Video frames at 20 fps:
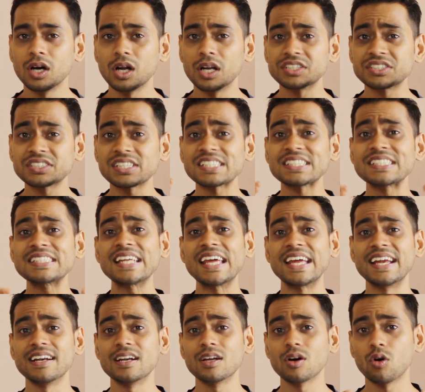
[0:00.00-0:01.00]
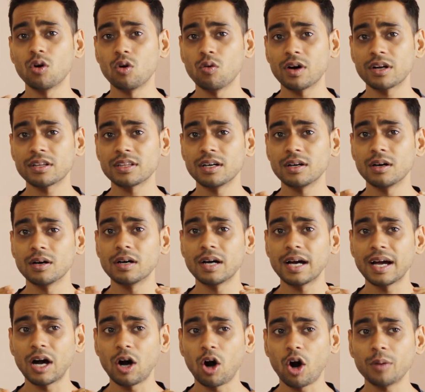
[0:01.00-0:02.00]
sustained over the
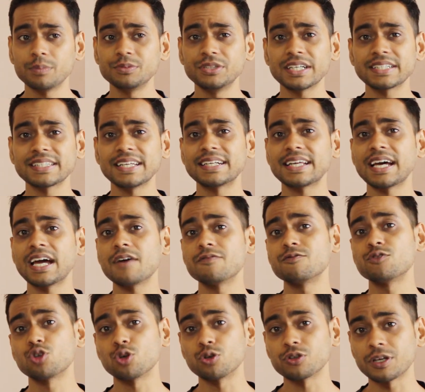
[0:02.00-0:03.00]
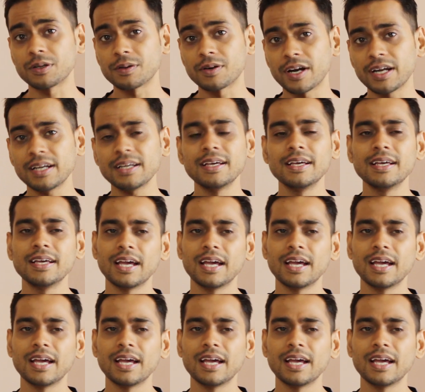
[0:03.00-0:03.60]
object that I have chosen, right?